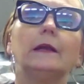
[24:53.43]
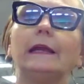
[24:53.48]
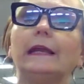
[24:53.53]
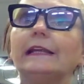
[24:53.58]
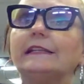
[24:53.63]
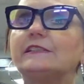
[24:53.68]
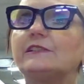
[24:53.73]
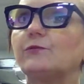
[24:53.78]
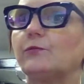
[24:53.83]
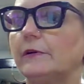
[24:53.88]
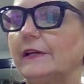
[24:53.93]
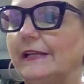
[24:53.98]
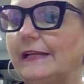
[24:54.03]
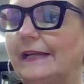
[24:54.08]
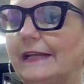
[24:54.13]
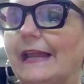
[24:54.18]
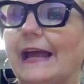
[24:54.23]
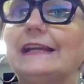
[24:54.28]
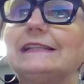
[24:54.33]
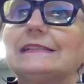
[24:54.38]
It's
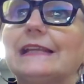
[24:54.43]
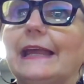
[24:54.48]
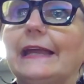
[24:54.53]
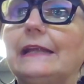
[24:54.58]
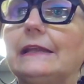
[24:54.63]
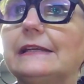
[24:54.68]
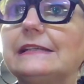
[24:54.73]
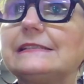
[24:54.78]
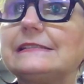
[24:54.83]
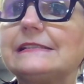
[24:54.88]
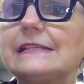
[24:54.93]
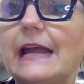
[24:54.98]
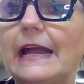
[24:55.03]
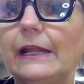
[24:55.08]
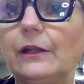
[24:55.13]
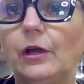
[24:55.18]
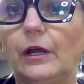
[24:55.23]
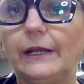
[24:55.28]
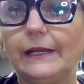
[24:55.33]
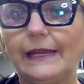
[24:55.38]
really nice. Like this
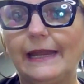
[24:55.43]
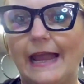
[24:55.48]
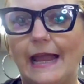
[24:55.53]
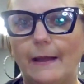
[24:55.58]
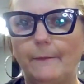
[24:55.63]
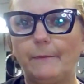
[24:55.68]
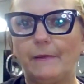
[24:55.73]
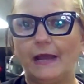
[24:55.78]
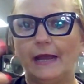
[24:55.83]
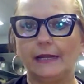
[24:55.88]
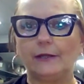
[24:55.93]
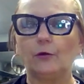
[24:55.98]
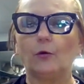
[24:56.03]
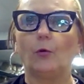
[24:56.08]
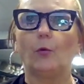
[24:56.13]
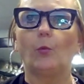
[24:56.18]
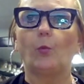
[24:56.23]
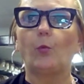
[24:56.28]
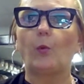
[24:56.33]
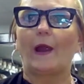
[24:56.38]
nylon cap, I
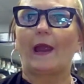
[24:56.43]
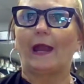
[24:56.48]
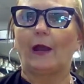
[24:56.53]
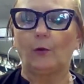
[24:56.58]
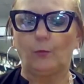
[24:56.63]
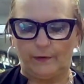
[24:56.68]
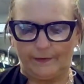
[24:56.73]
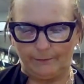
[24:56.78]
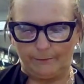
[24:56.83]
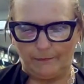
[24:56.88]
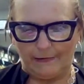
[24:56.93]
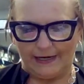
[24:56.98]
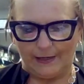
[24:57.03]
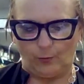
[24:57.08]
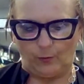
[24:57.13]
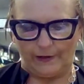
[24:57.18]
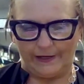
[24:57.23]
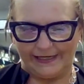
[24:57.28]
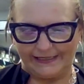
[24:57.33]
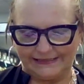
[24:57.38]
don't wear with my
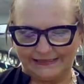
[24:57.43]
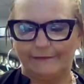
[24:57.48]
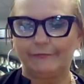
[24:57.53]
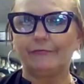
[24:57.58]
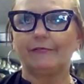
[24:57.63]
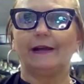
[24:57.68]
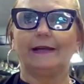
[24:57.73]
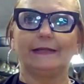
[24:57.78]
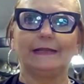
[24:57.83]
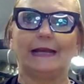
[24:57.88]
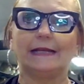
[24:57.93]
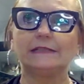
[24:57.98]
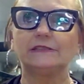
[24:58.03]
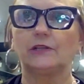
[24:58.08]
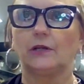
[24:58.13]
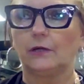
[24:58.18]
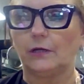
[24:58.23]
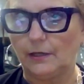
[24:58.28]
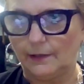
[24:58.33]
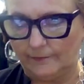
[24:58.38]
wigs. I find that's
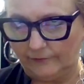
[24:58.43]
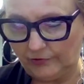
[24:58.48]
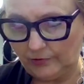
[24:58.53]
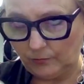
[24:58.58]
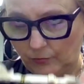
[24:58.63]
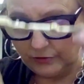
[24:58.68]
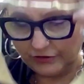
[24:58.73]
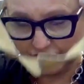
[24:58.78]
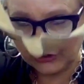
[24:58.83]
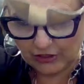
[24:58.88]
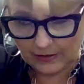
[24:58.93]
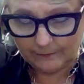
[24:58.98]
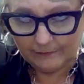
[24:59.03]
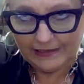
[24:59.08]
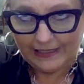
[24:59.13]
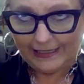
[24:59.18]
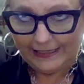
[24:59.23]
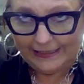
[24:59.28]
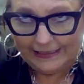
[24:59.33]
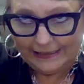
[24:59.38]
uncomfortable. Some
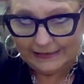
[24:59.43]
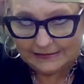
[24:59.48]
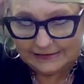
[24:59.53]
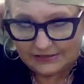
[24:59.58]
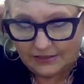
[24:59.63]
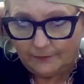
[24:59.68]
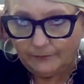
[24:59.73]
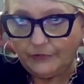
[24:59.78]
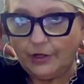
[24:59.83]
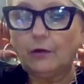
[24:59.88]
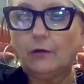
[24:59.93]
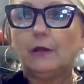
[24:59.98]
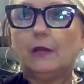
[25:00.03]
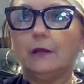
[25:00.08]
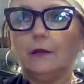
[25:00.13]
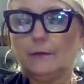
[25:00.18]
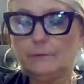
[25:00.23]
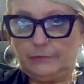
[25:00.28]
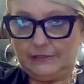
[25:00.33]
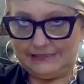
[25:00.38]
like it, some don't.
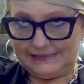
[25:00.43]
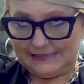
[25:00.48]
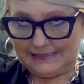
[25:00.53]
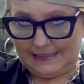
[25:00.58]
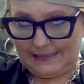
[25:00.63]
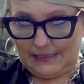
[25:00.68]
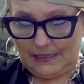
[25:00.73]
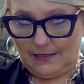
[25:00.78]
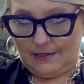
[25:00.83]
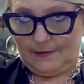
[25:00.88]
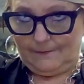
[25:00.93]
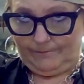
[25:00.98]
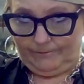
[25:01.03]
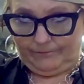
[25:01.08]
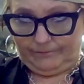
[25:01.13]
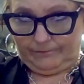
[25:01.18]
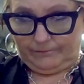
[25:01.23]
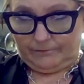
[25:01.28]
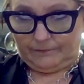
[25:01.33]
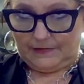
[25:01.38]
But see,
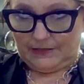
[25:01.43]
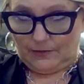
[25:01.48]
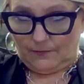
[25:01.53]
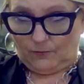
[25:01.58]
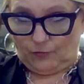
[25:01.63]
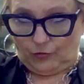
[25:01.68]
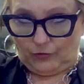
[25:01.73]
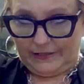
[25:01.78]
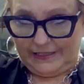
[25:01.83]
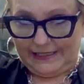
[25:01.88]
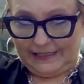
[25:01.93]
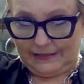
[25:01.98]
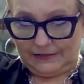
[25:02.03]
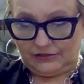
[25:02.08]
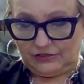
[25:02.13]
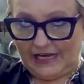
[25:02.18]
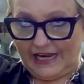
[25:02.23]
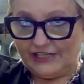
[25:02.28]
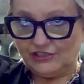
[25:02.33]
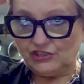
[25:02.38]
in the morning,
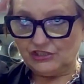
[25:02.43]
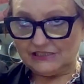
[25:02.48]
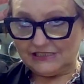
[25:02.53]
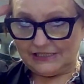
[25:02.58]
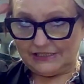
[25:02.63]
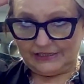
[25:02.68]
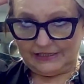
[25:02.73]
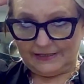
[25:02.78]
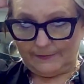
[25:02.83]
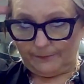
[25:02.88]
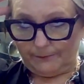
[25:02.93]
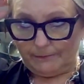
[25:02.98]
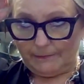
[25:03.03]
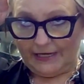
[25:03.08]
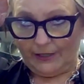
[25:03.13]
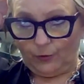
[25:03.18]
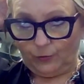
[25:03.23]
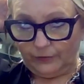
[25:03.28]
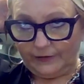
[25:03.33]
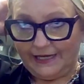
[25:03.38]
I just clip
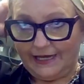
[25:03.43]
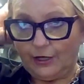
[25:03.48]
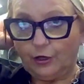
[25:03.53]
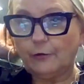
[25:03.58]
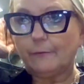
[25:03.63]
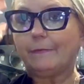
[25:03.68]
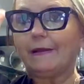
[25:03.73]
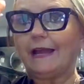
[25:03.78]
my own hair